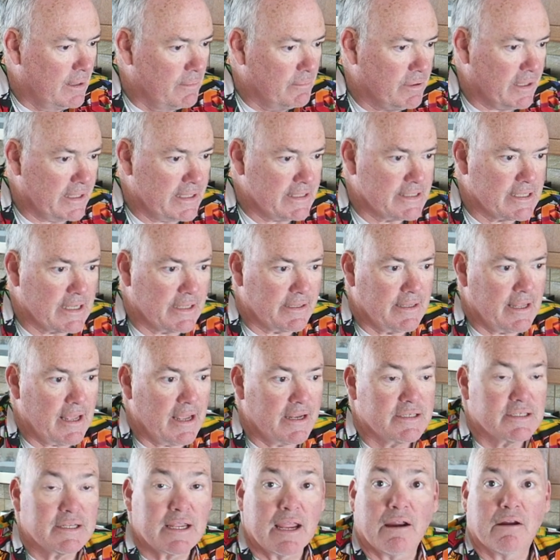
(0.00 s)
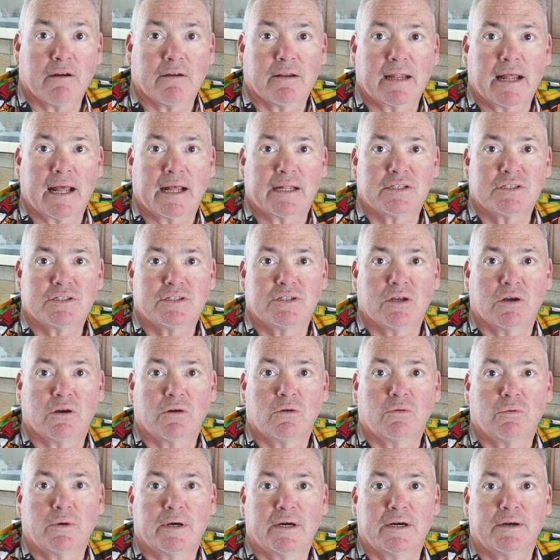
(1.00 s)
place that takes care of that.
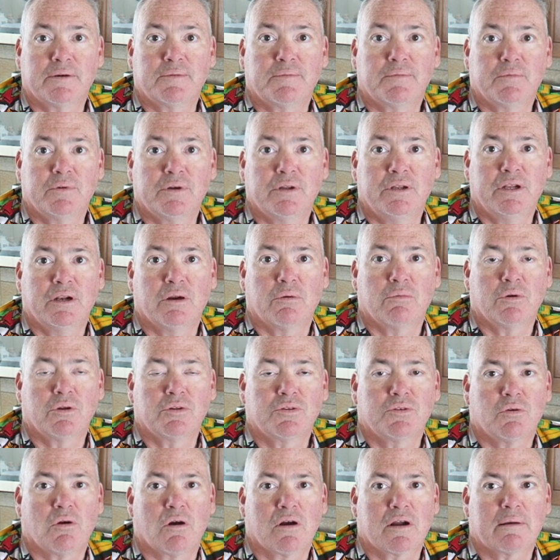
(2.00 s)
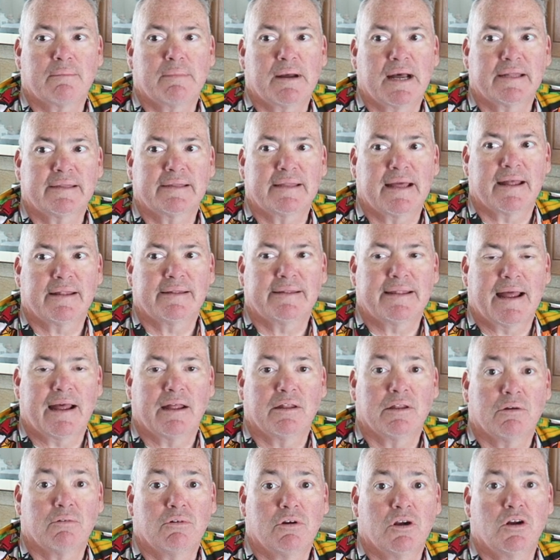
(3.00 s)
So, uh, you know, we'll talk about that
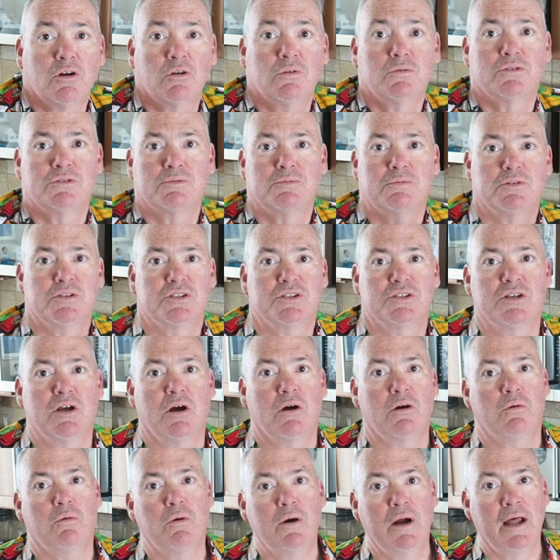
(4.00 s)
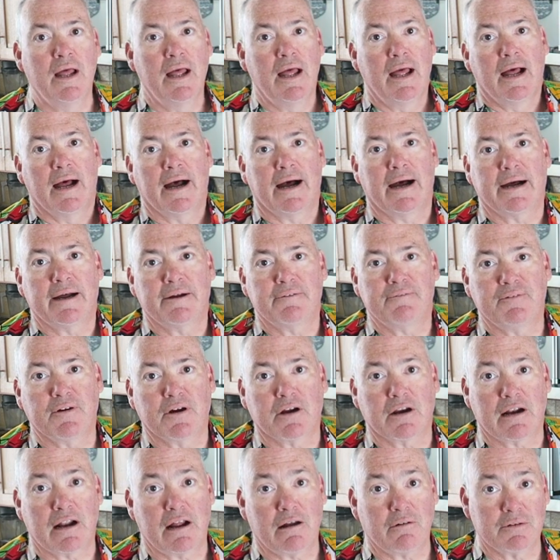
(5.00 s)
down the road. So I
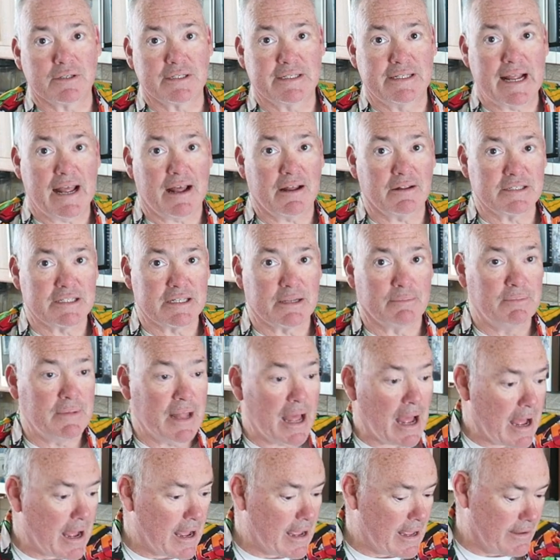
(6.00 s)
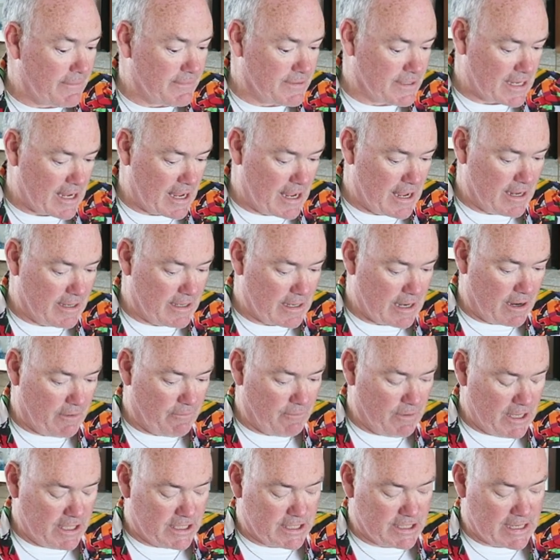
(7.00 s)
figured I was down some knives and I
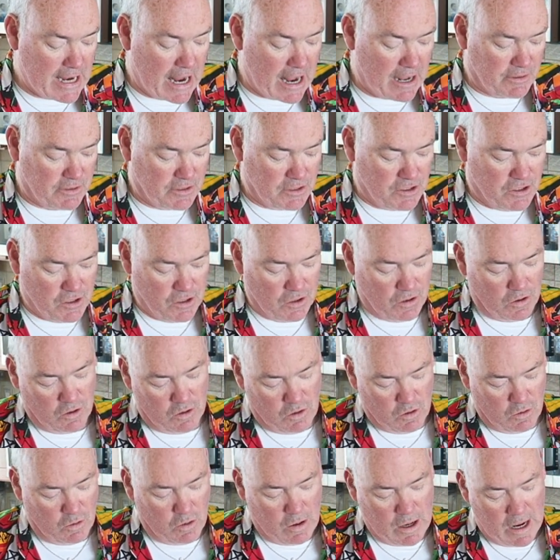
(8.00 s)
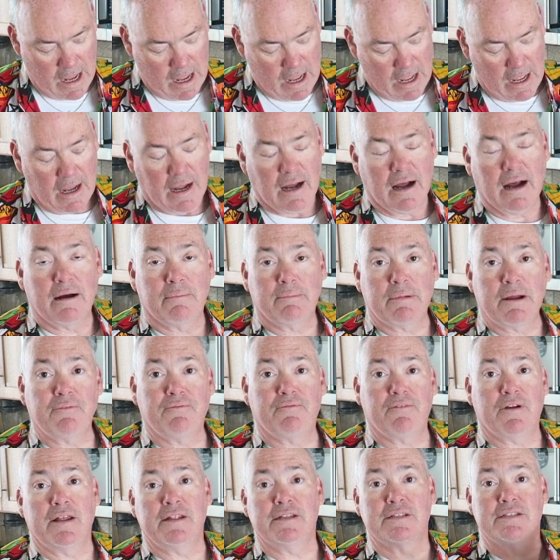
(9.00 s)
reached out to uh, my
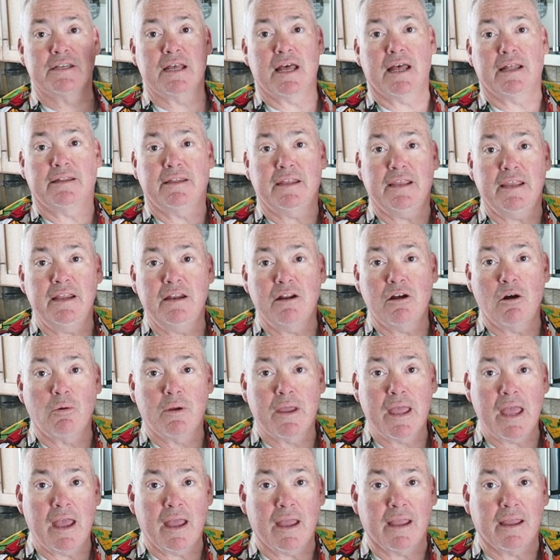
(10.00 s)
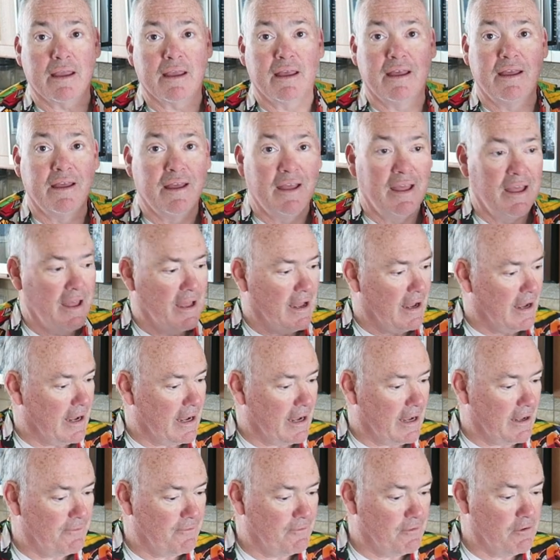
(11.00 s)
friends at Enoking.
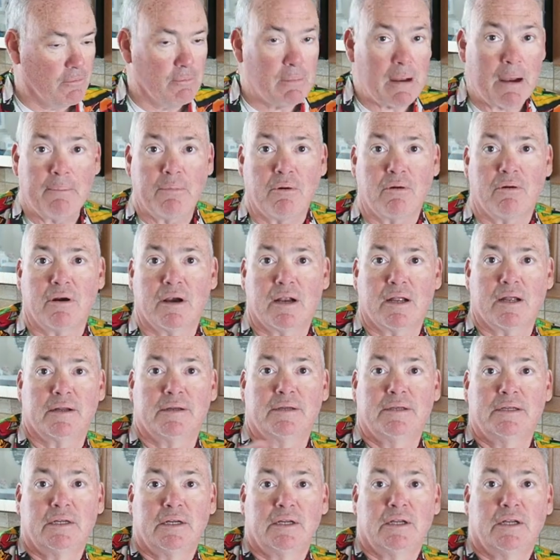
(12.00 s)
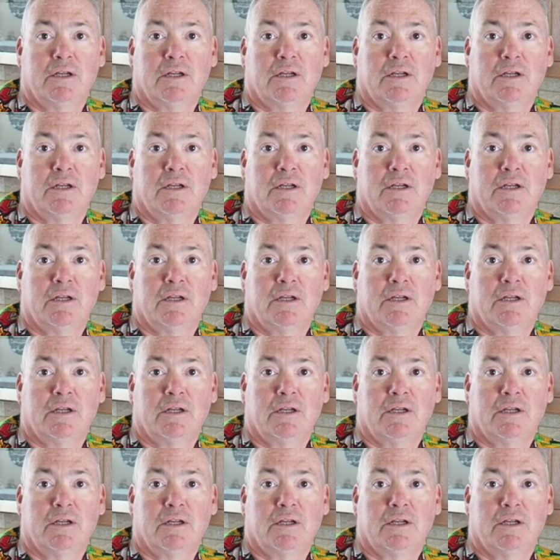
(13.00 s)
Uh, if you remember, uh,